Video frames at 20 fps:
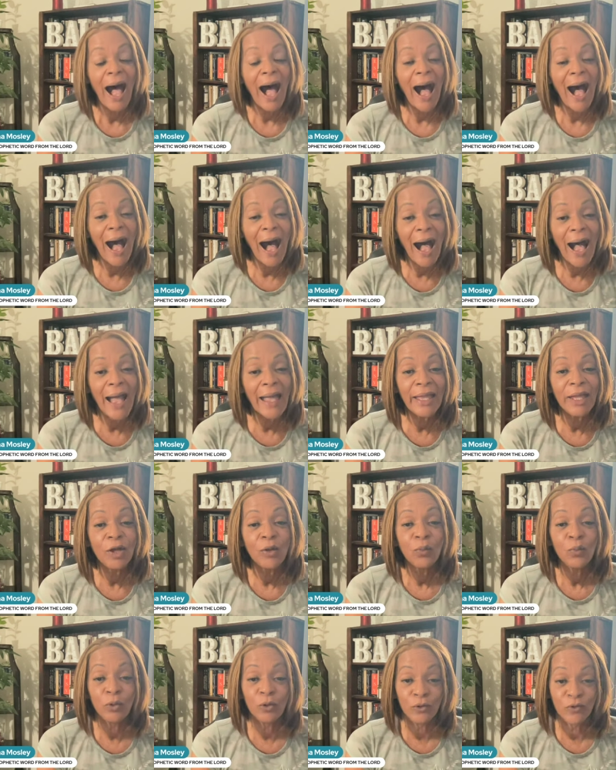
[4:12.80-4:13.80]
I
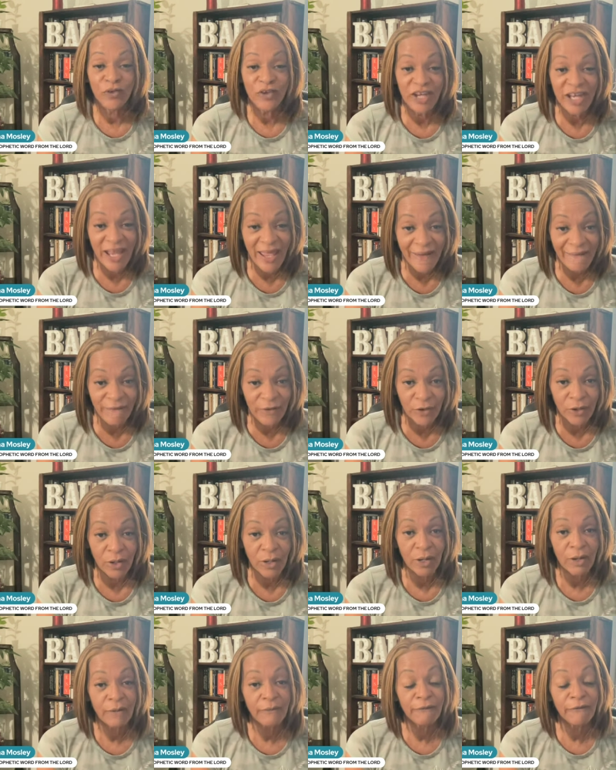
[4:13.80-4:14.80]
will never
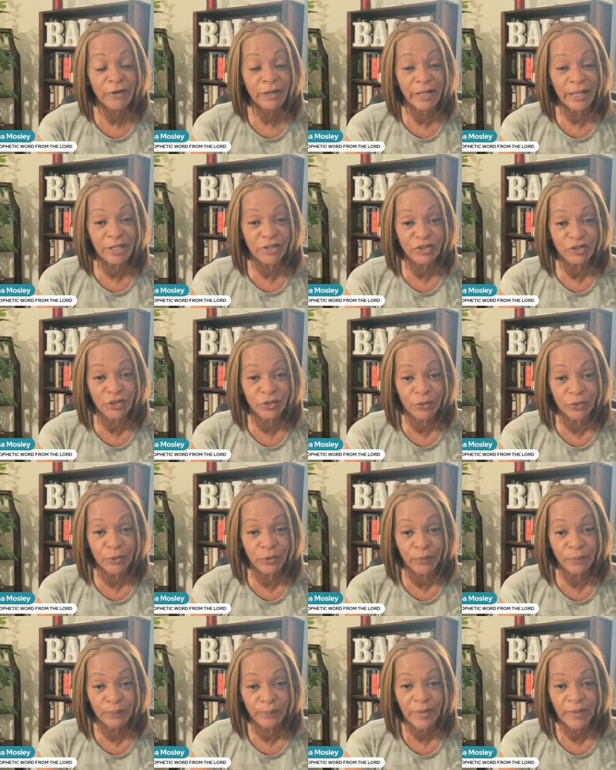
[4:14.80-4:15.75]
forget you.